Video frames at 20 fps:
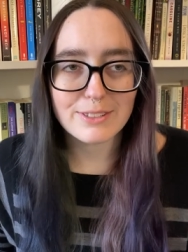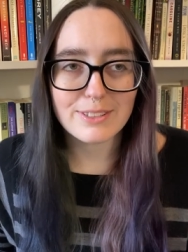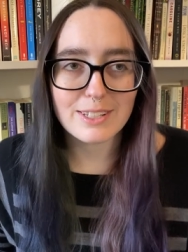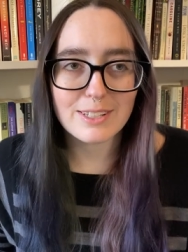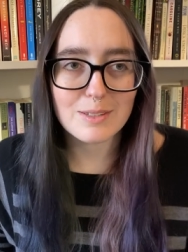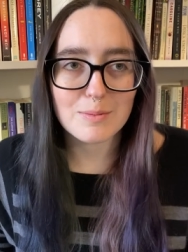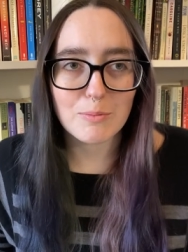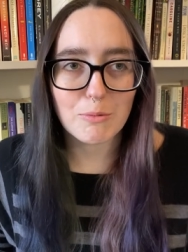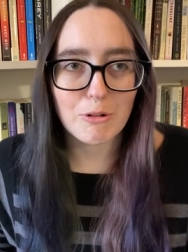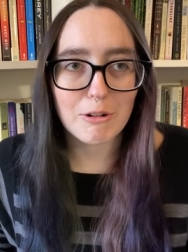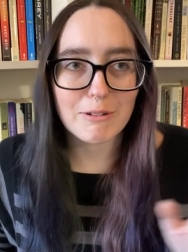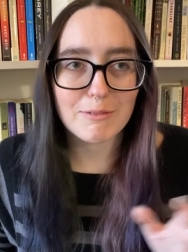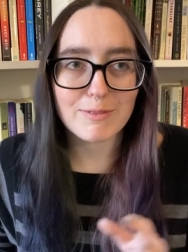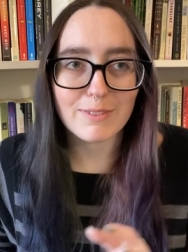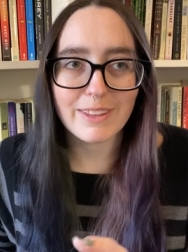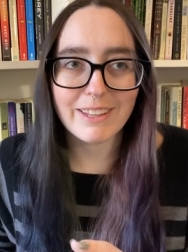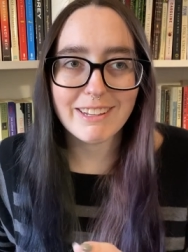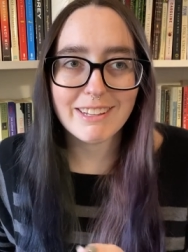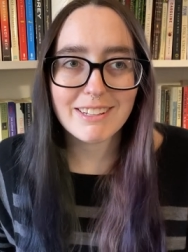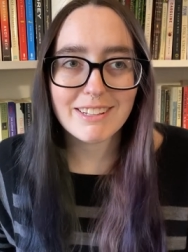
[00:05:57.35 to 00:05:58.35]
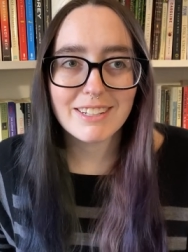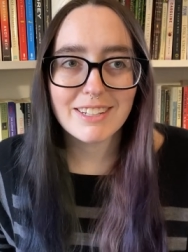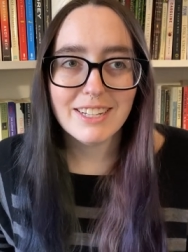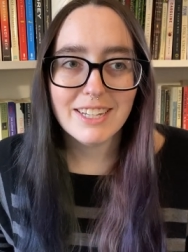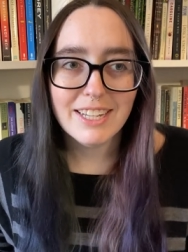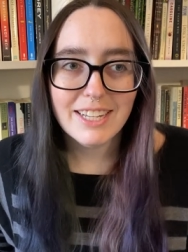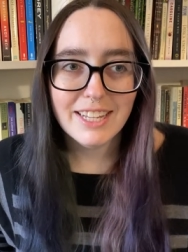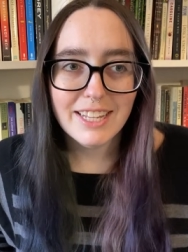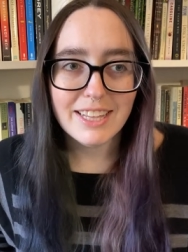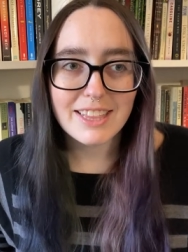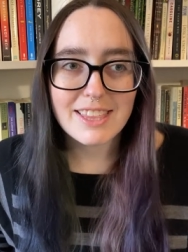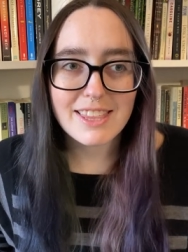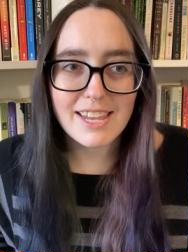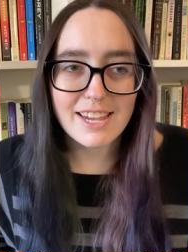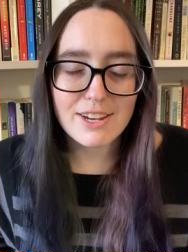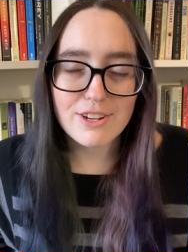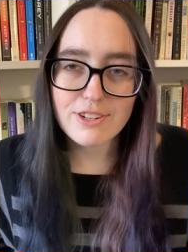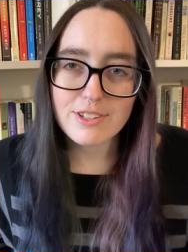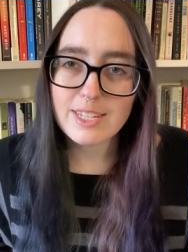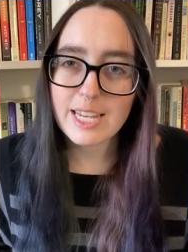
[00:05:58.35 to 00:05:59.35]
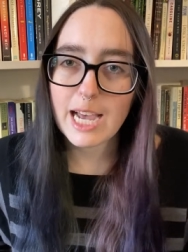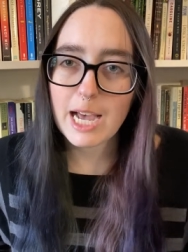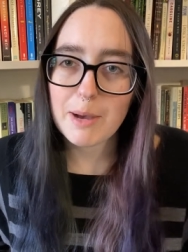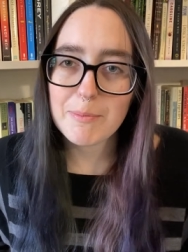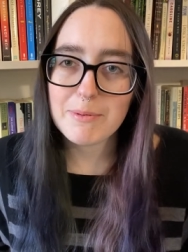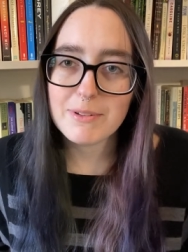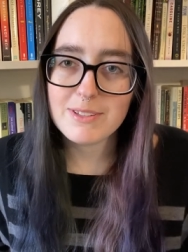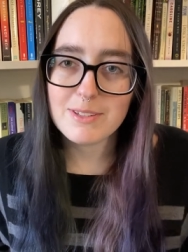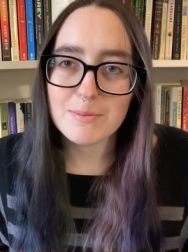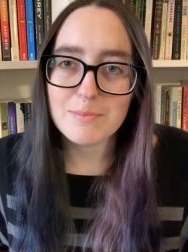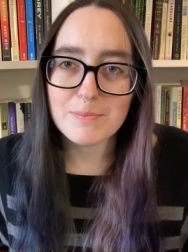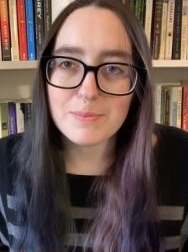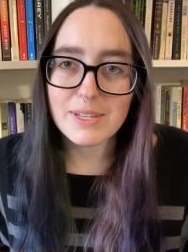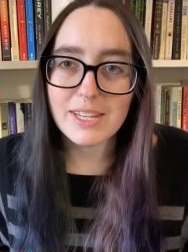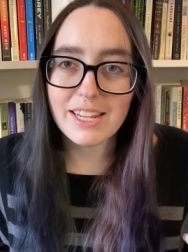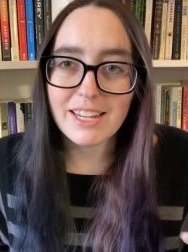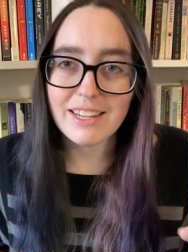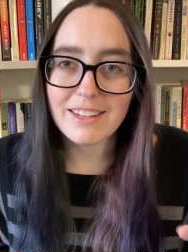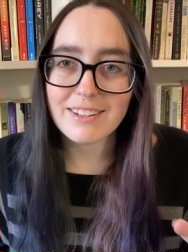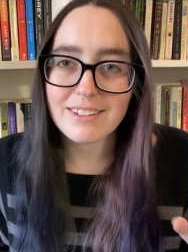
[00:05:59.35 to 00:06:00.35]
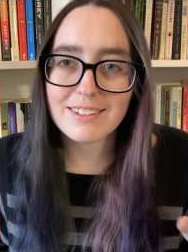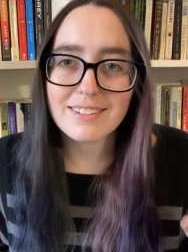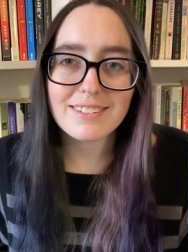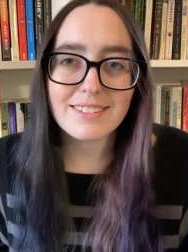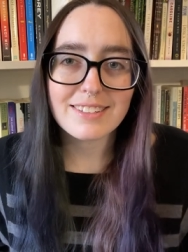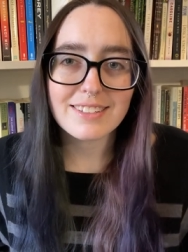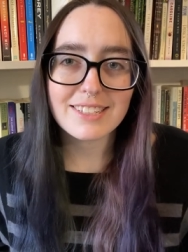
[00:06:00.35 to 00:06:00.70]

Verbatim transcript: It's more of like, they just happen to be